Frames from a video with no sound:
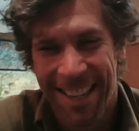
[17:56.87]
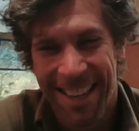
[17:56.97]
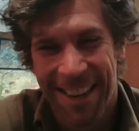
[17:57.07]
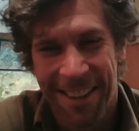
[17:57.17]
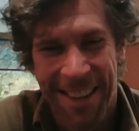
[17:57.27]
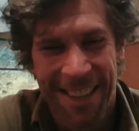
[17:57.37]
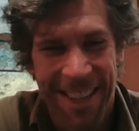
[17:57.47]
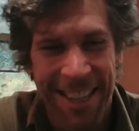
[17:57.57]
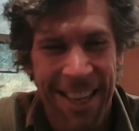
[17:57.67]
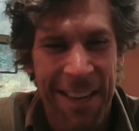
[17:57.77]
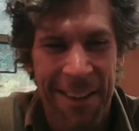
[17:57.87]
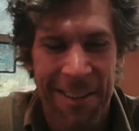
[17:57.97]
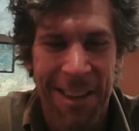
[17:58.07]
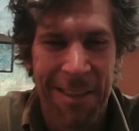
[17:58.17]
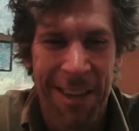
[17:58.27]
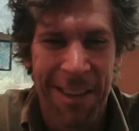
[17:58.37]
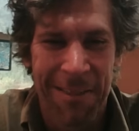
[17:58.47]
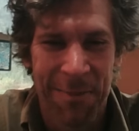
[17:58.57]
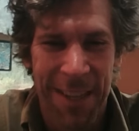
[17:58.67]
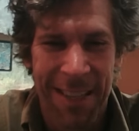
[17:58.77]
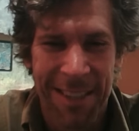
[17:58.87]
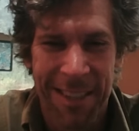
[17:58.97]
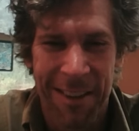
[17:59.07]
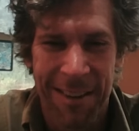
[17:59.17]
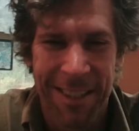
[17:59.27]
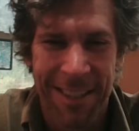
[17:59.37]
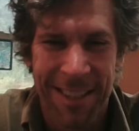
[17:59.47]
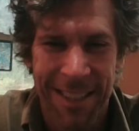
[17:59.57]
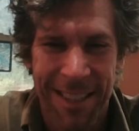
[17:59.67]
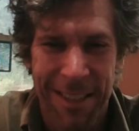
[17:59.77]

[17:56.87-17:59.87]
you know they they take it or leave it and so it's